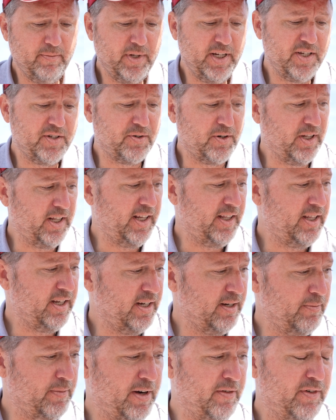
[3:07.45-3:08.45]
These are
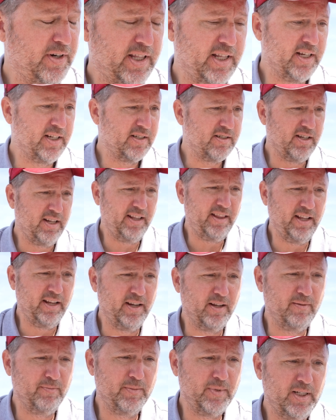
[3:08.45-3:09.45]
lithium, everything's
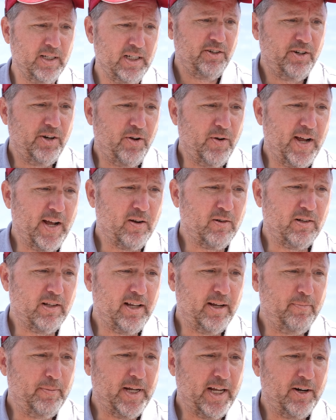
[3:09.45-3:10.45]
lithium, no
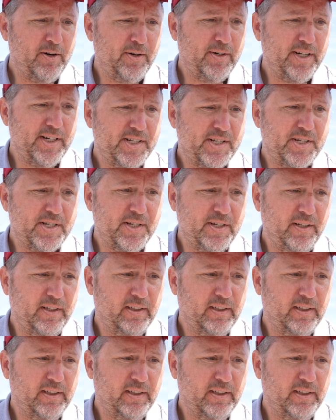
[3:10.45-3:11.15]
alkaline batteries.